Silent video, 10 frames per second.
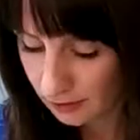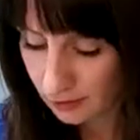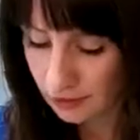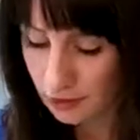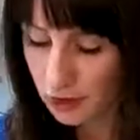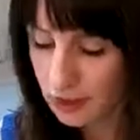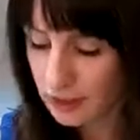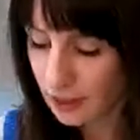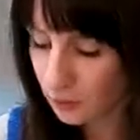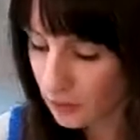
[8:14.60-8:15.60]
You can
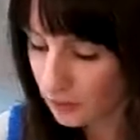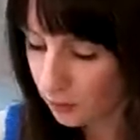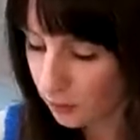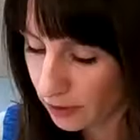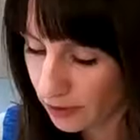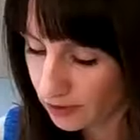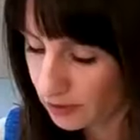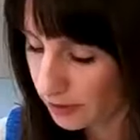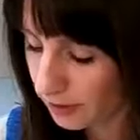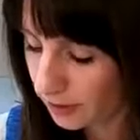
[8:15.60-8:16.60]
tell me what
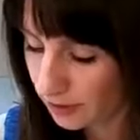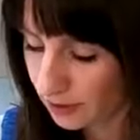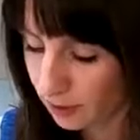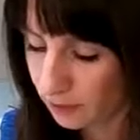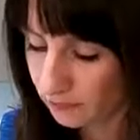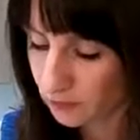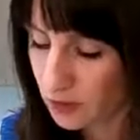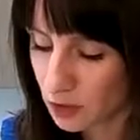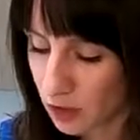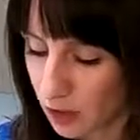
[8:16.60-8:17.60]

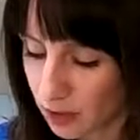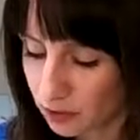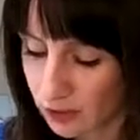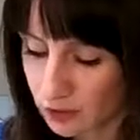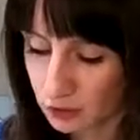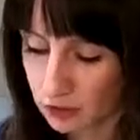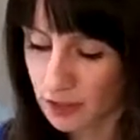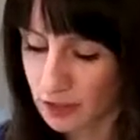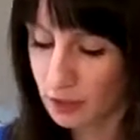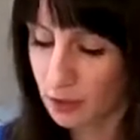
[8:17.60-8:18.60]
chocolate
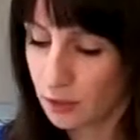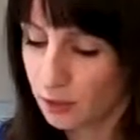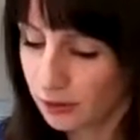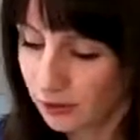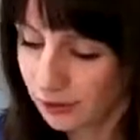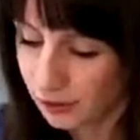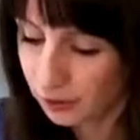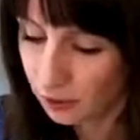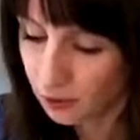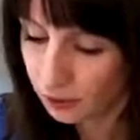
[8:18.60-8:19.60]
treats you
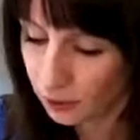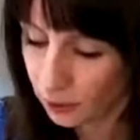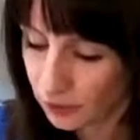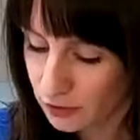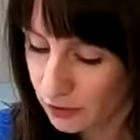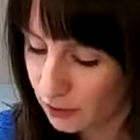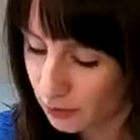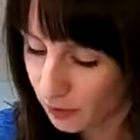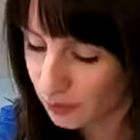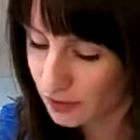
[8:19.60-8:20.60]
look forward to
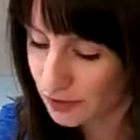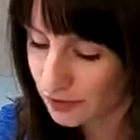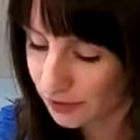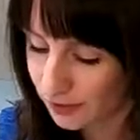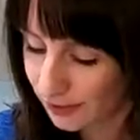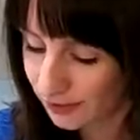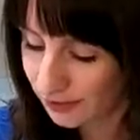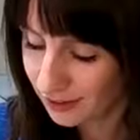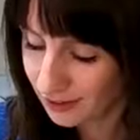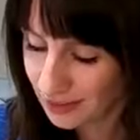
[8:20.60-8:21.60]
most
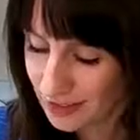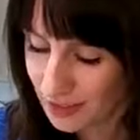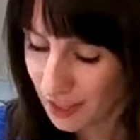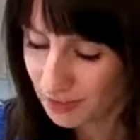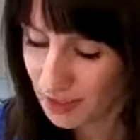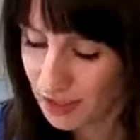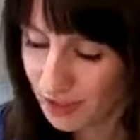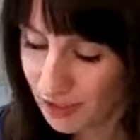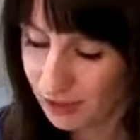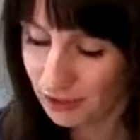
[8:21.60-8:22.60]
this time of
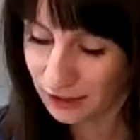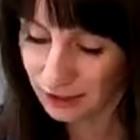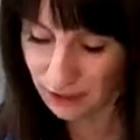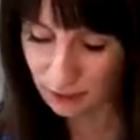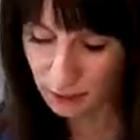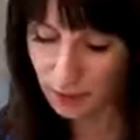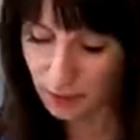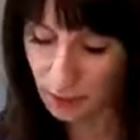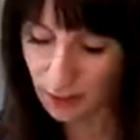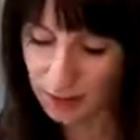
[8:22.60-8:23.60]
year. I think we all
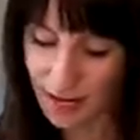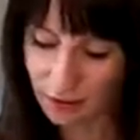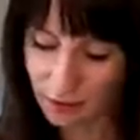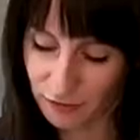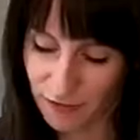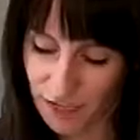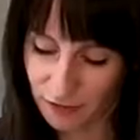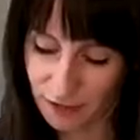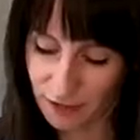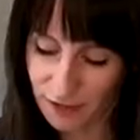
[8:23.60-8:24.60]
probably have our
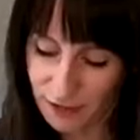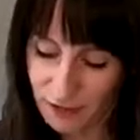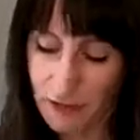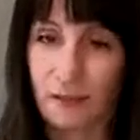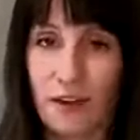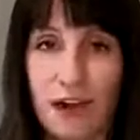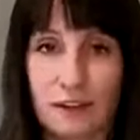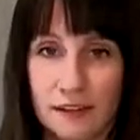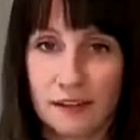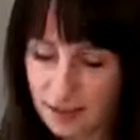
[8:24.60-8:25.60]
favorite
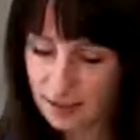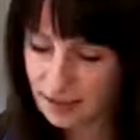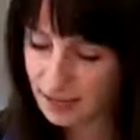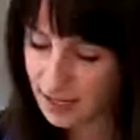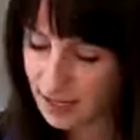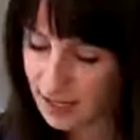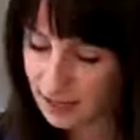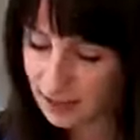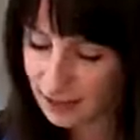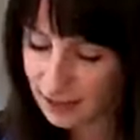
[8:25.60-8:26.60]
Valentine's Day
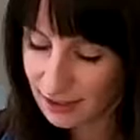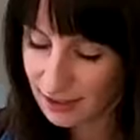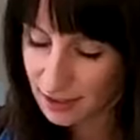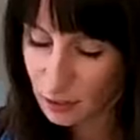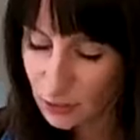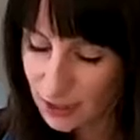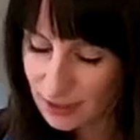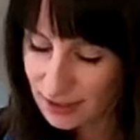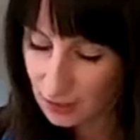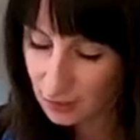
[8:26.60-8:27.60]

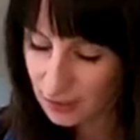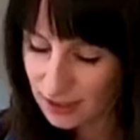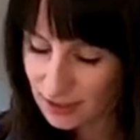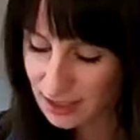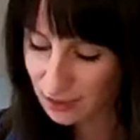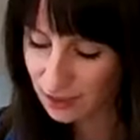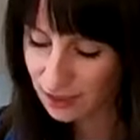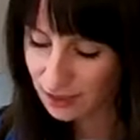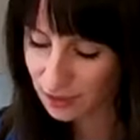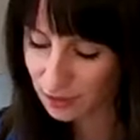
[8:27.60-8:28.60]
sweets and treats that we
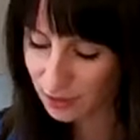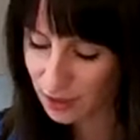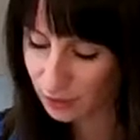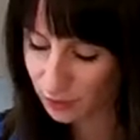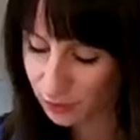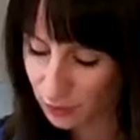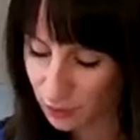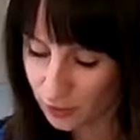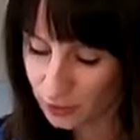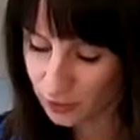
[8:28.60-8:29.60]
look
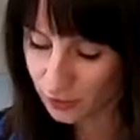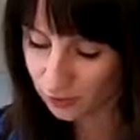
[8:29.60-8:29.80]
forward to.